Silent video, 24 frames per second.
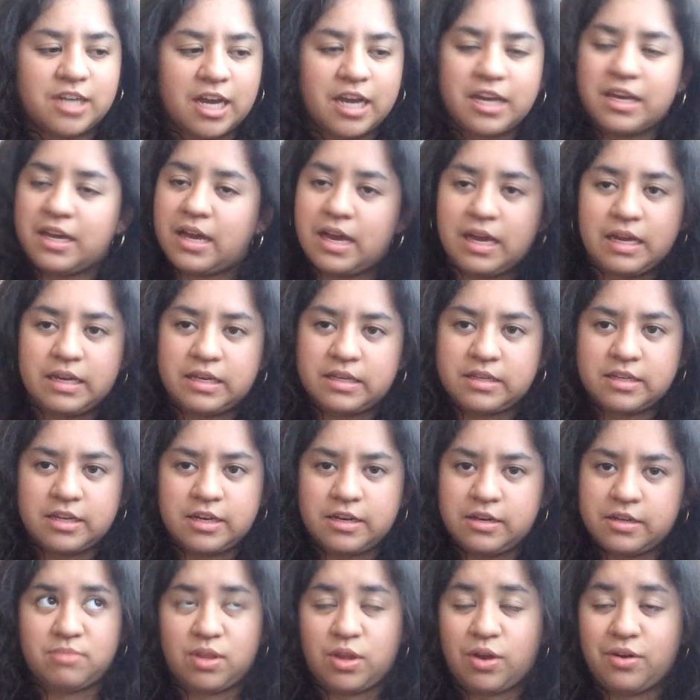I
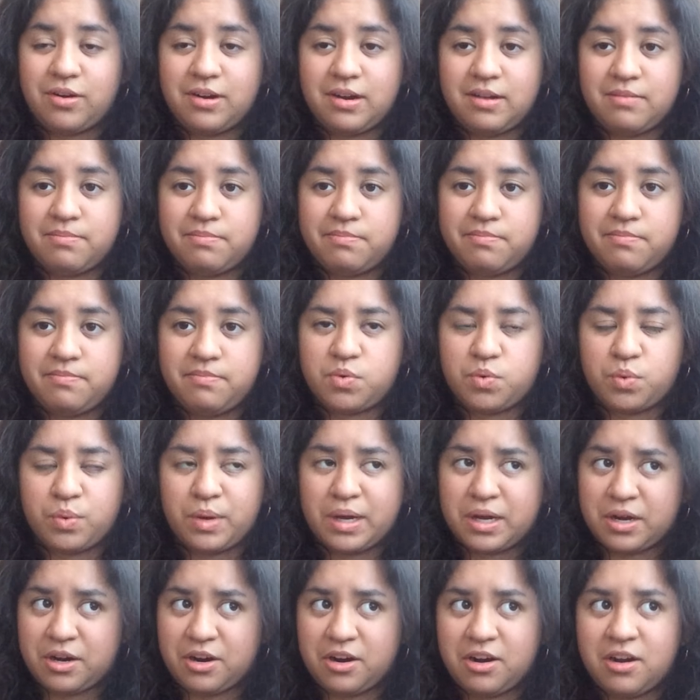can learn it
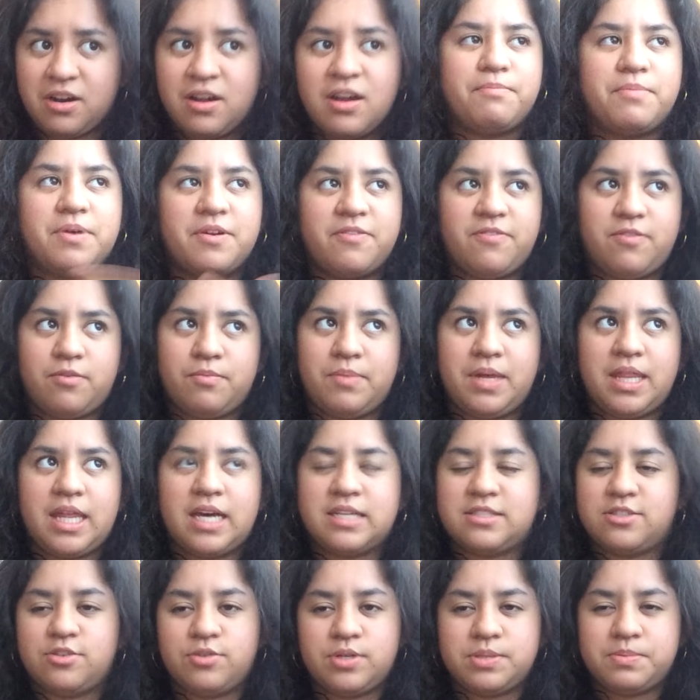quicker. But for me,
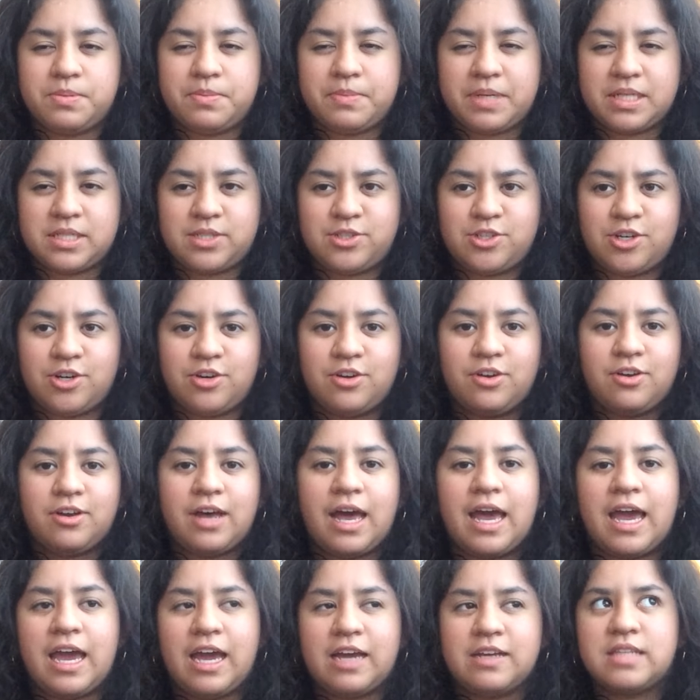that's always been my struggle.
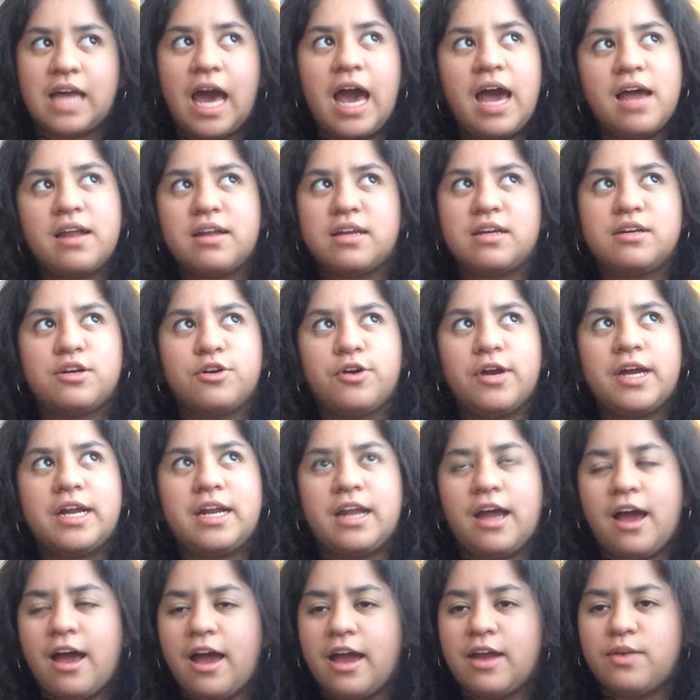And that, in grade
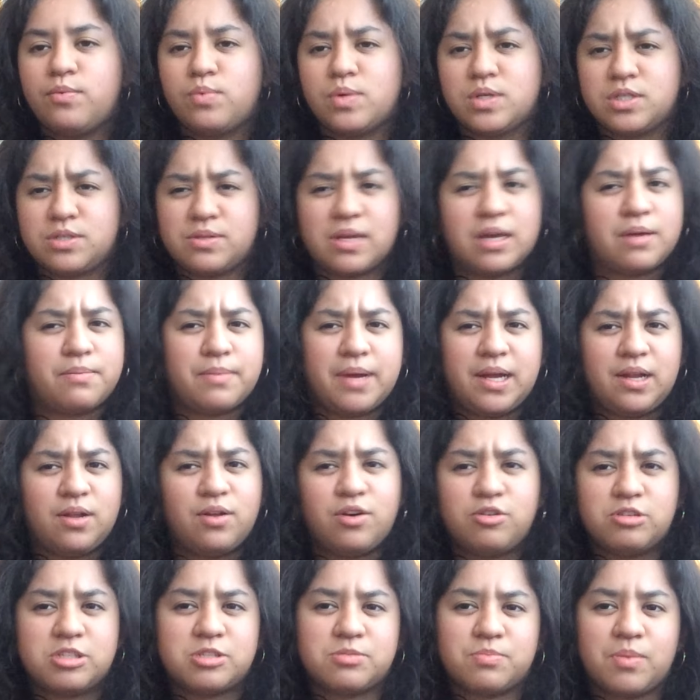9, was like my
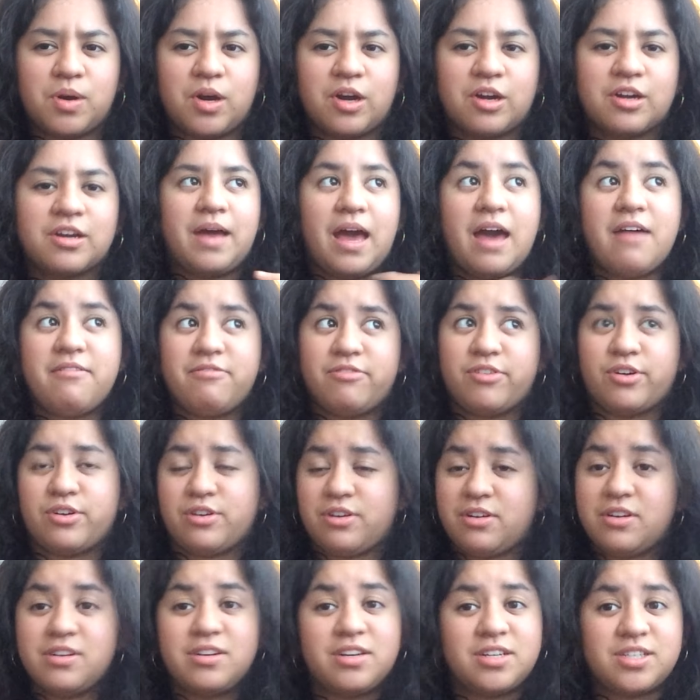lowest mark ever.